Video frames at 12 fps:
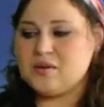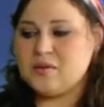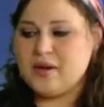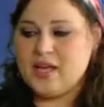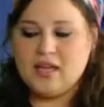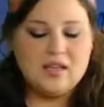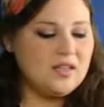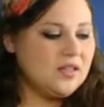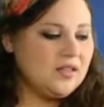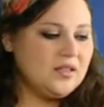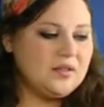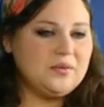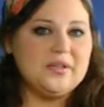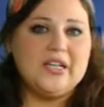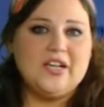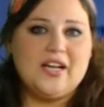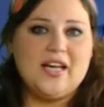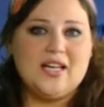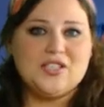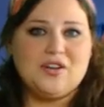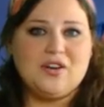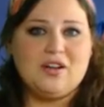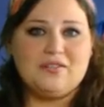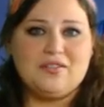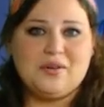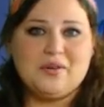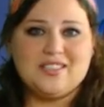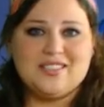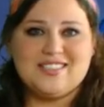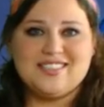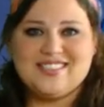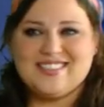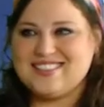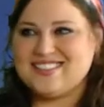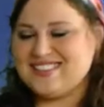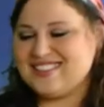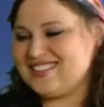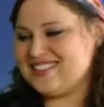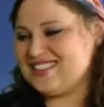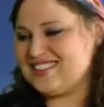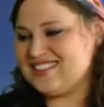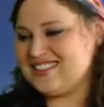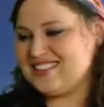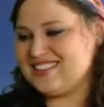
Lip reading: is doing, ask away. We're here to answer all of your questions.